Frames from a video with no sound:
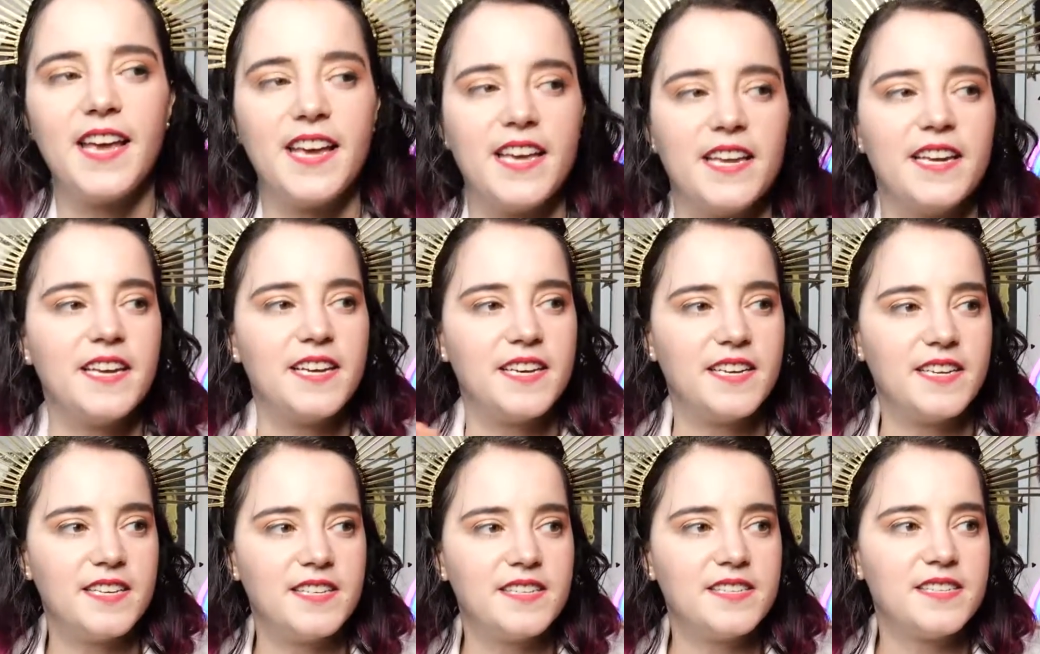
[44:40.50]

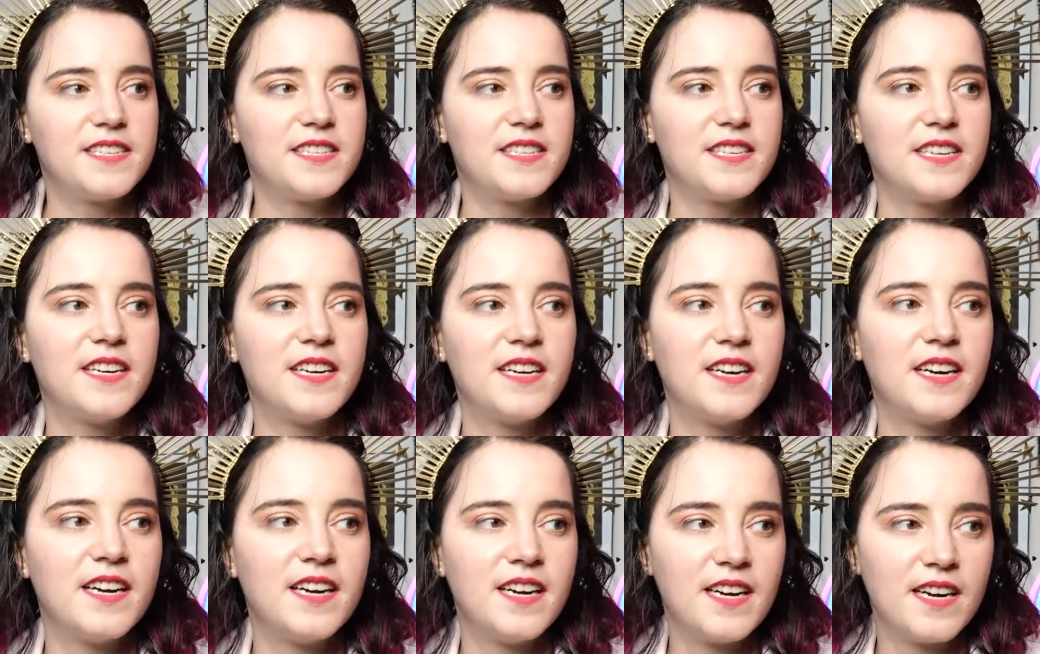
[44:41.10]
is
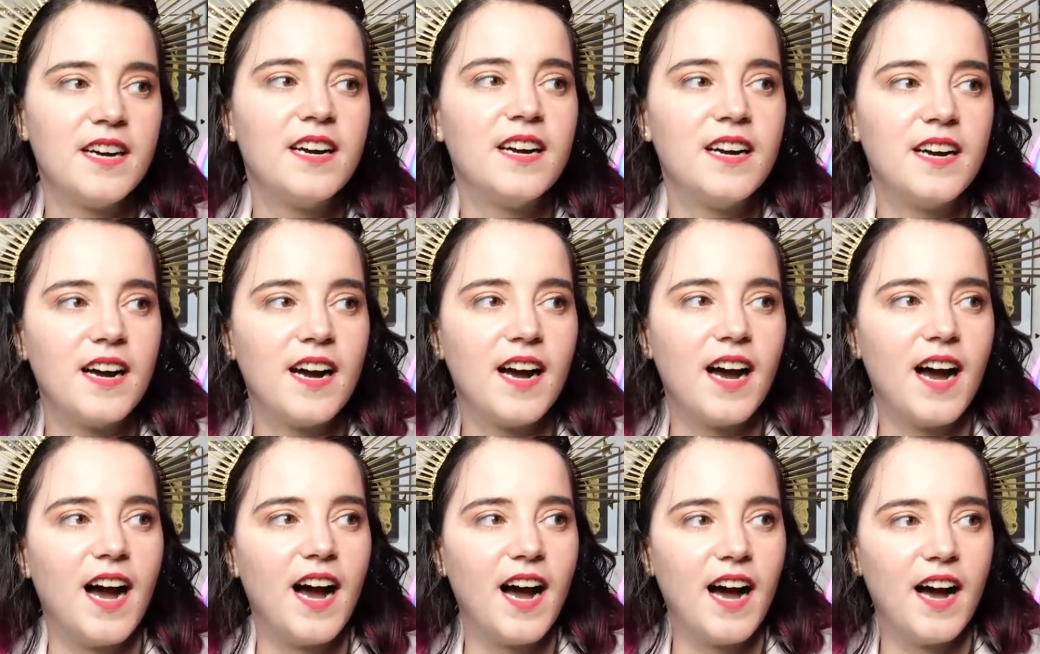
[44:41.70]

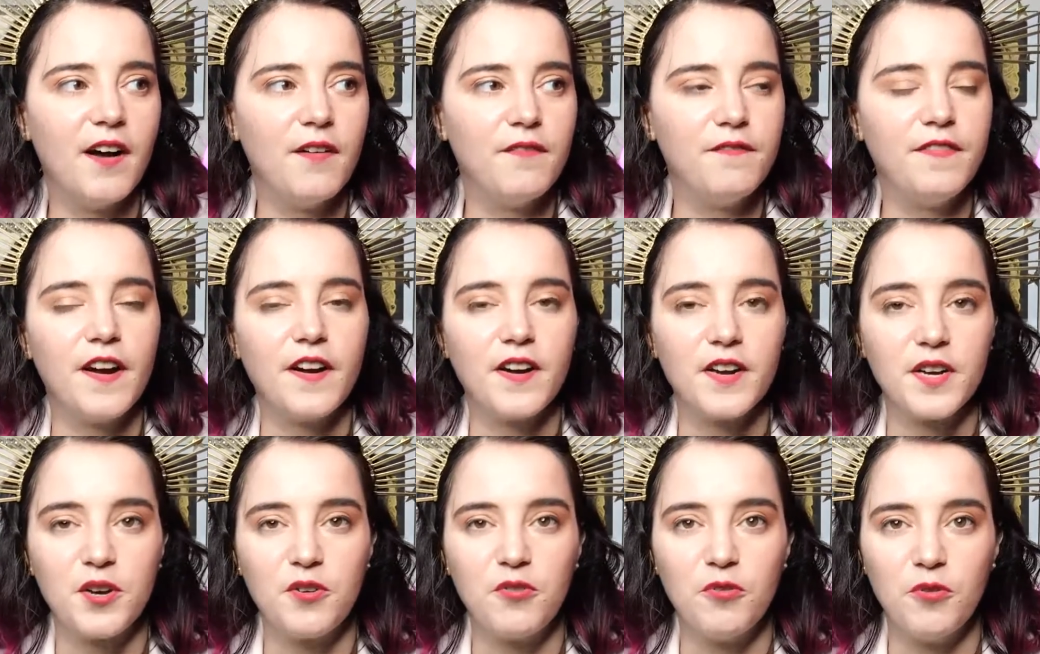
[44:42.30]

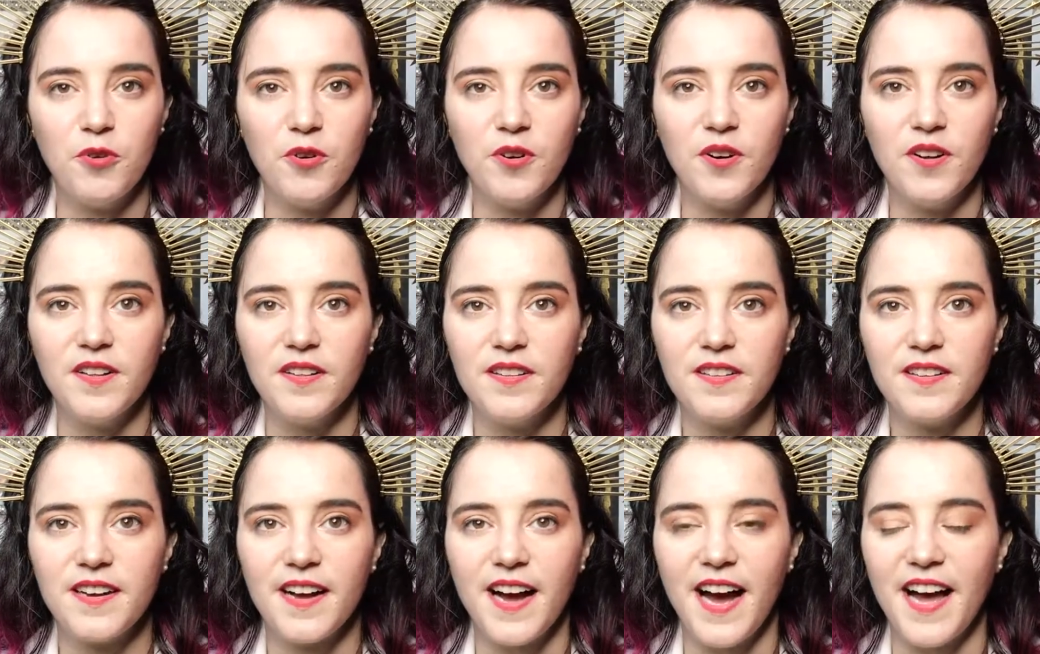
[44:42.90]
Very
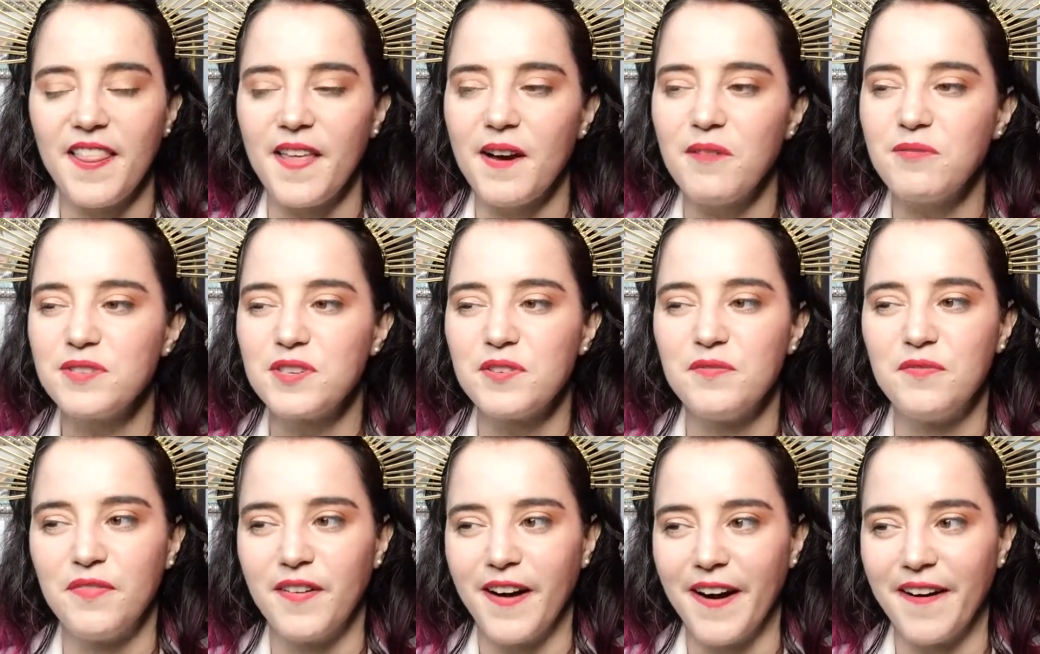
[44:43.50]
cool. That was
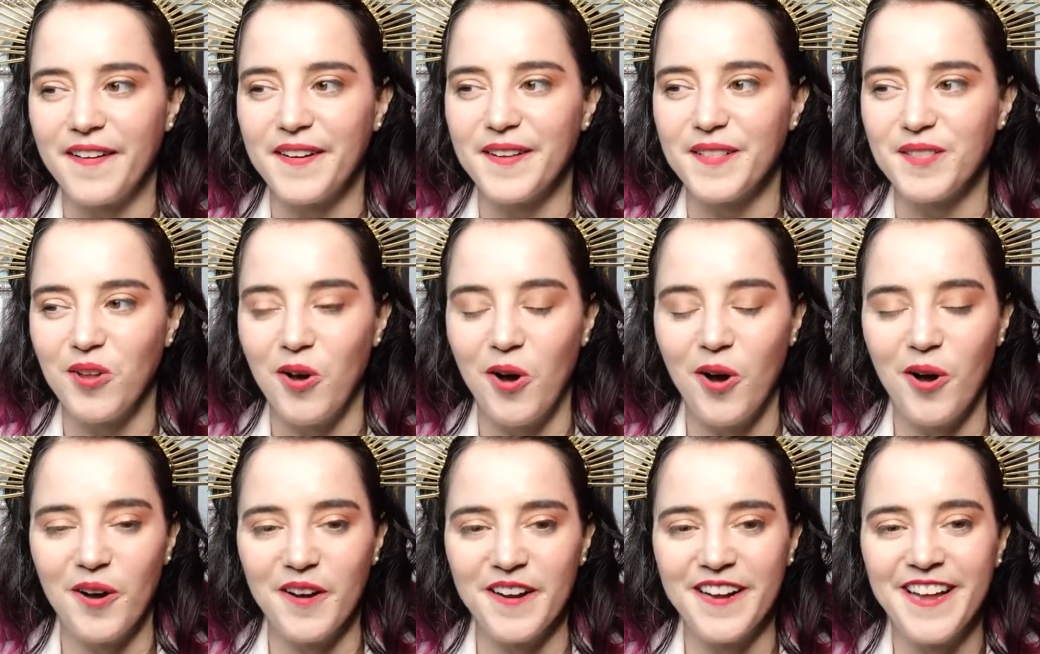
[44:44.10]
a very
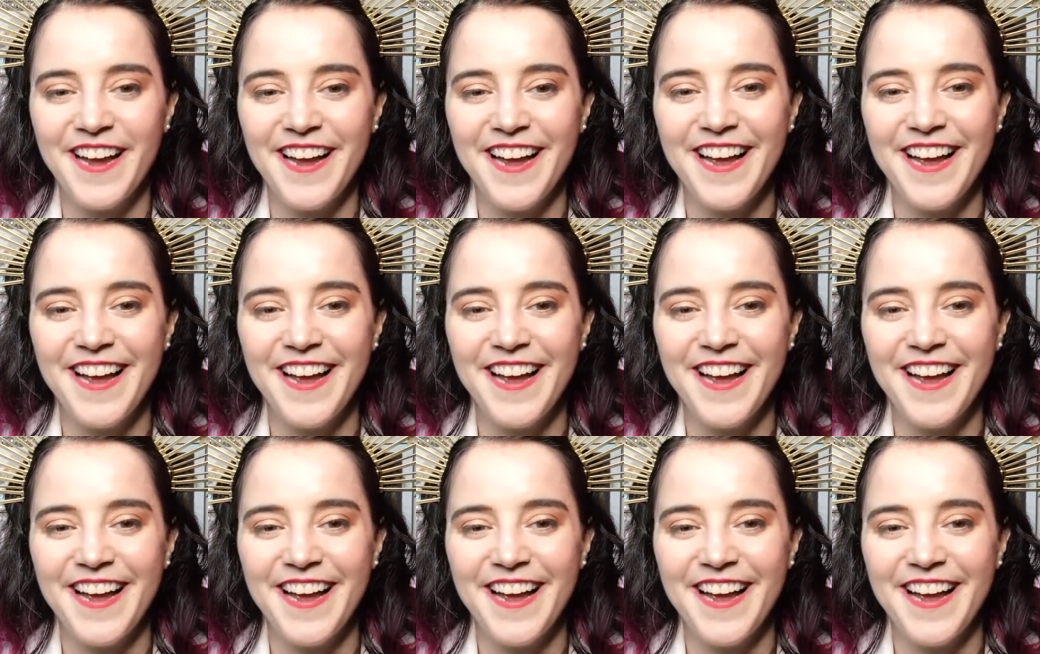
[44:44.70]
long.